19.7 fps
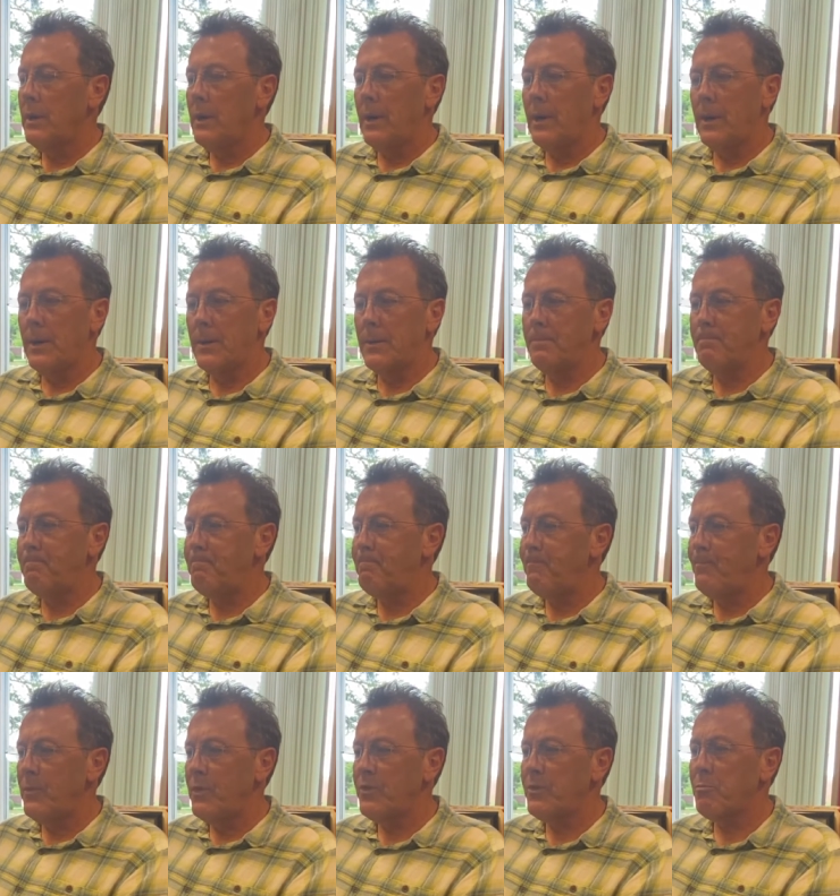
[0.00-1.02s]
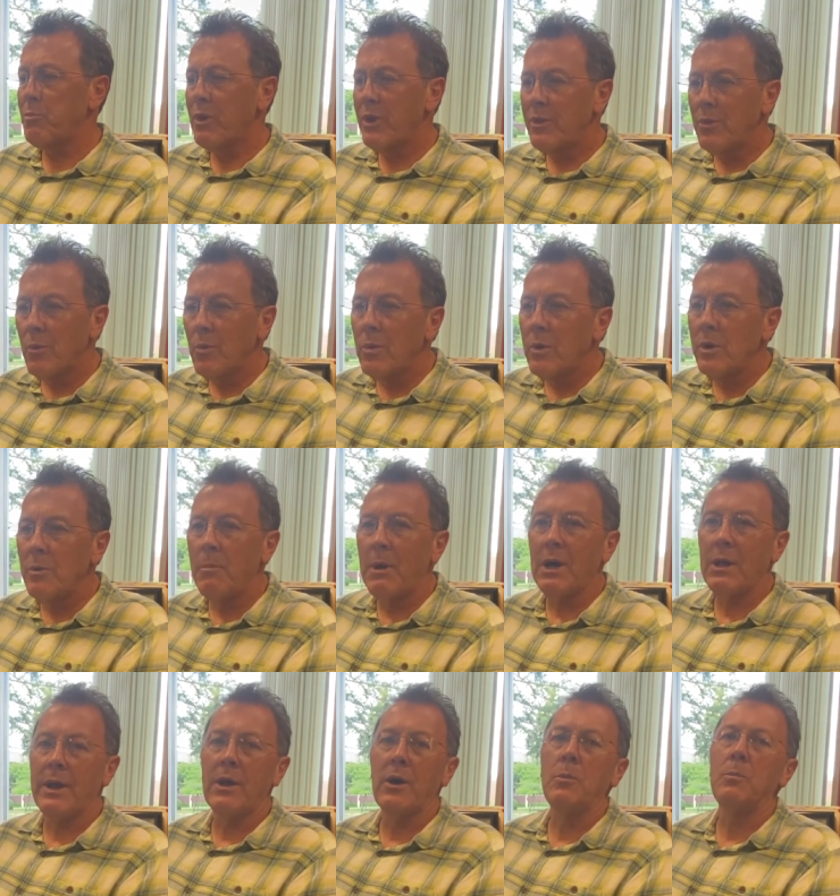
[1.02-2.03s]
Um, spread the word
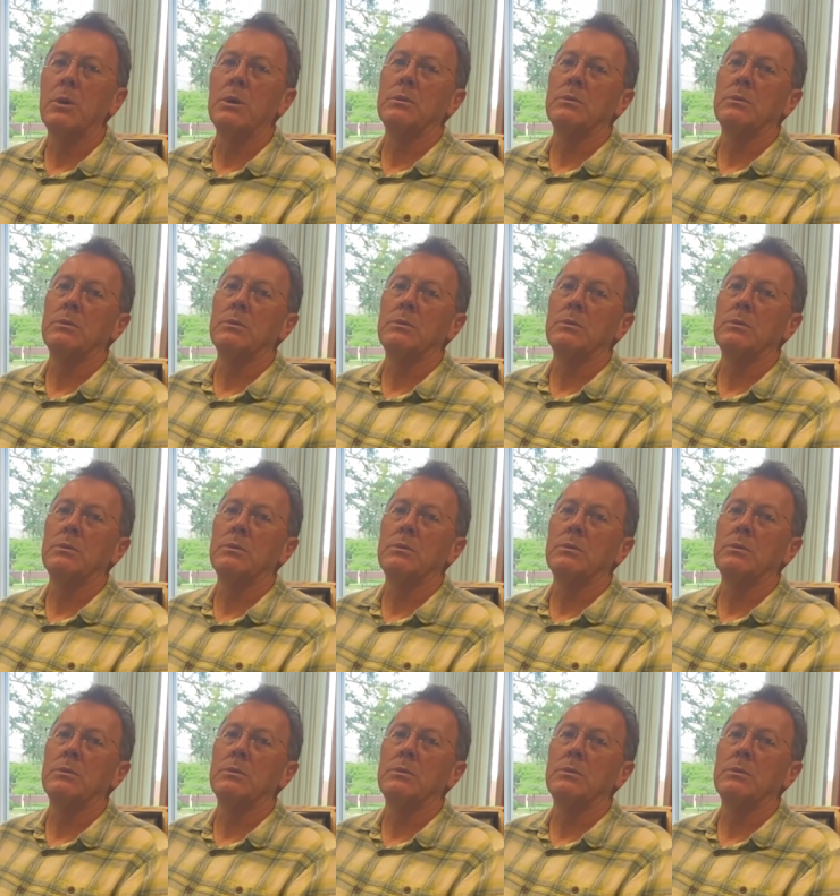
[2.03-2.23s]
about Alma.